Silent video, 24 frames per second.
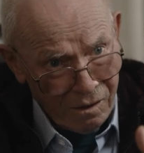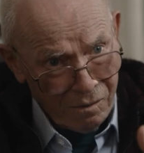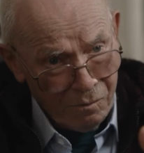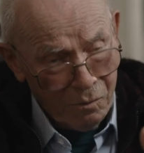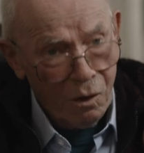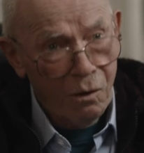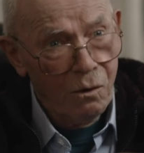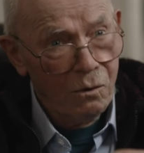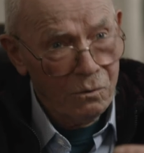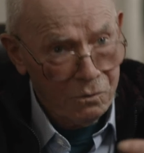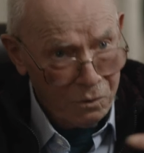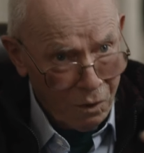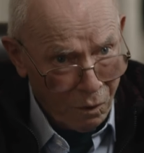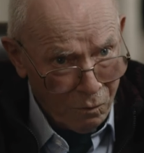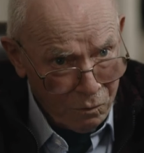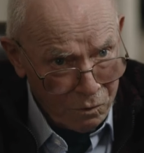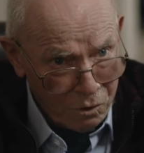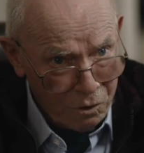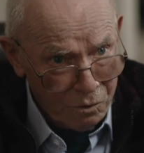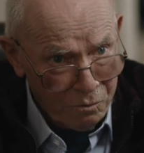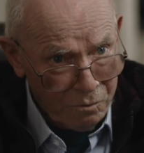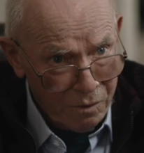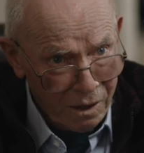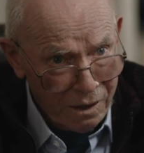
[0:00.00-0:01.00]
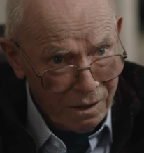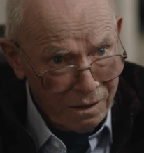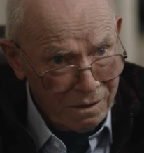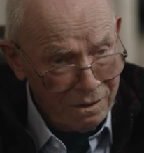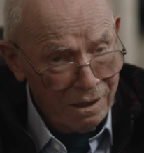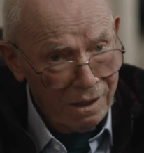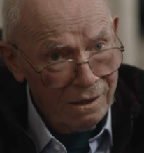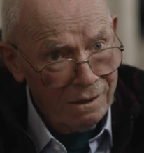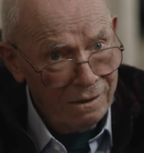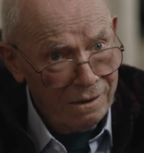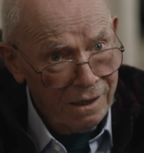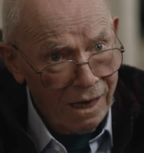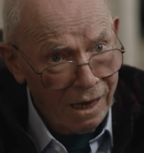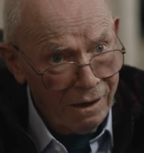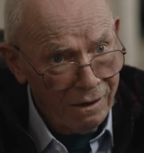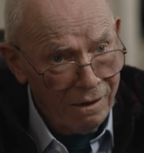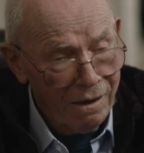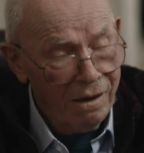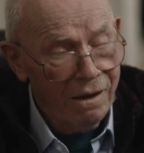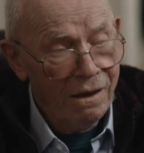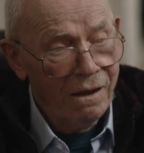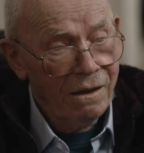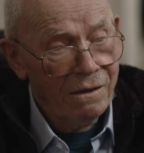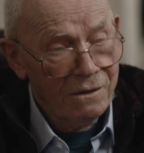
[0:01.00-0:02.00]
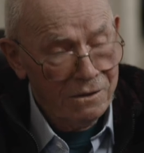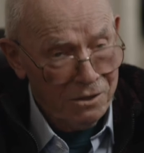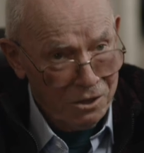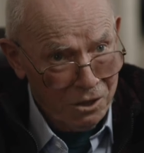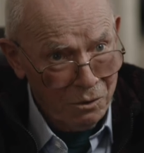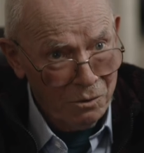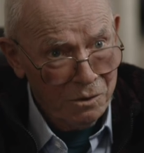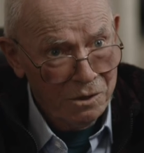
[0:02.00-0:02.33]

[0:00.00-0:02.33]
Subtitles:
But unknown to me, that she